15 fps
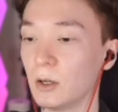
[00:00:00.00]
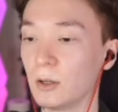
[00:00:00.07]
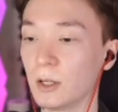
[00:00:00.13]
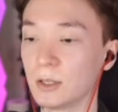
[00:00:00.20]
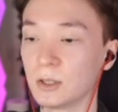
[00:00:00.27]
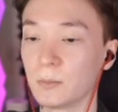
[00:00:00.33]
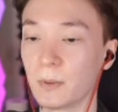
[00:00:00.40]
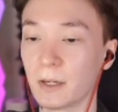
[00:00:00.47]

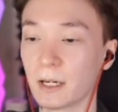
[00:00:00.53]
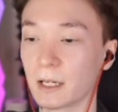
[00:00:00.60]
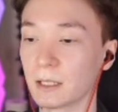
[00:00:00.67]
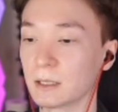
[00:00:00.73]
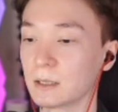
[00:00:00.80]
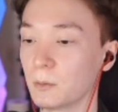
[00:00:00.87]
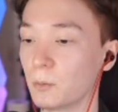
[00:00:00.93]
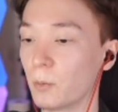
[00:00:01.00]
unless you play
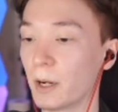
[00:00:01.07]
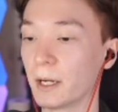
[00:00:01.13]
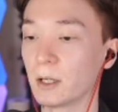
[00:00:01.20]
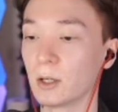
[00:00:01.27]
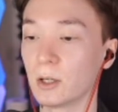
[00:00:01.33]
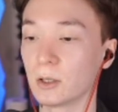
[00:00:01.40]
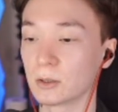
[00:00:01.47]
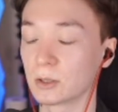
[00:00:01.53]
like
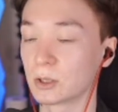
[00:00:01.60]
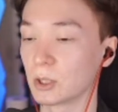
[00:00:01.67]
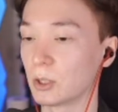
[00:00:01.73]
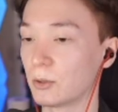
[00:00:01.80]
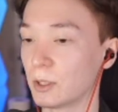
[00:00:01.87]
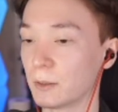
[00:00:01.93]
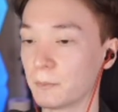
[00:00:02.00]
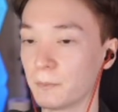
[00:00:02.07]
Reinhardt,
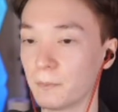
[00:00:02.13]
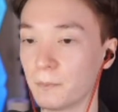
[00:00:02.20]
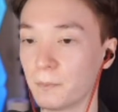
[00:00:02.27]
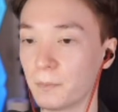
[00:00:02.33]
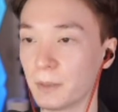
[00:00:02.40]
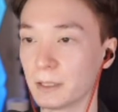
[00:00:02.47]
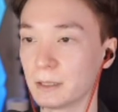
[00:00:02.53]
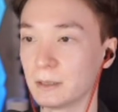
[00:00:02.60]
Sombra,
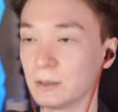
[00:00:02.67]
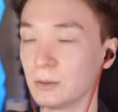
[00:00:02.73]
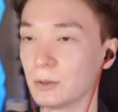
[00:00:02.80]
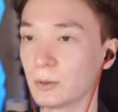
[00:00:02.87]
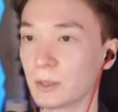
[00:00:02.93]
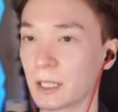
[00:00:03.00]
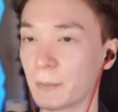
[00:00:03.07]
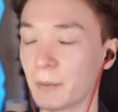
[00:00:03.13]
but you
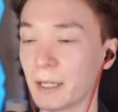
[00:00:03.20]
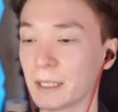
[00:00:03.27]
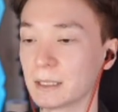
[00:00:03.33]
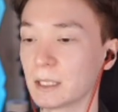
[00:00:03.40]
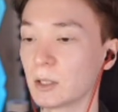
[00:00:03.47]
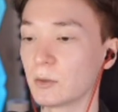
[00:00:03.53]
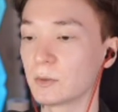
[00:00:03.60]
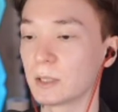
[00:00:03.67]
don't play
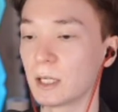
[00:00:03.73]
it that often